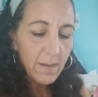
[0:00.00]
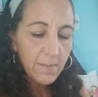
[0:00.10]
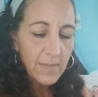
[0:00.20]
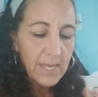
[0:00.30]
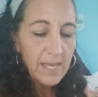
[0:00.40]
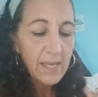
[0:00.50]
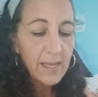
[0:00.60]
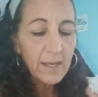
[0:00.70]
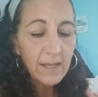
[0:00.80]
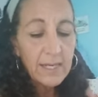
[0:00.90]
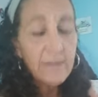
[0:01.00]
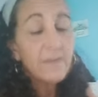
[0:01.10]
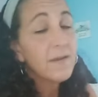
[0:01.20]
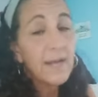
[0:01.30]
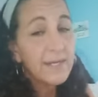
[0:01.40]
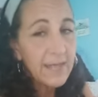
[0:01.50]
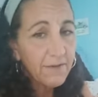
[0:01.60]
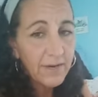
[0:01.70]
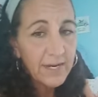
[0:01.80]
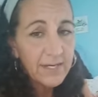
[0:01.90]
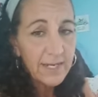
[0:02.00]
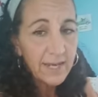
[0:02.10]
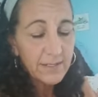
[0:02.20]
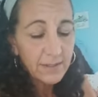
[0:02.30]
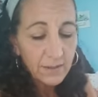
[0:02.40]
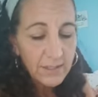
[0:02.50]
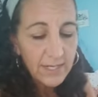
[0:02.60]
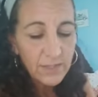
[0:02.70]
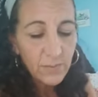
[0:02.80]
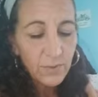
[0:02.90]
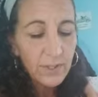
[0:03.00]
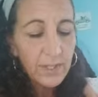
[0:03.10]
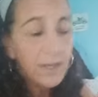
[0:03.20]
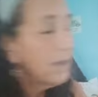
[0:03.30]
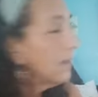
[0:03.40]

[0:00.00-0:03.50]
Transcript: He needs a definite dental desperately.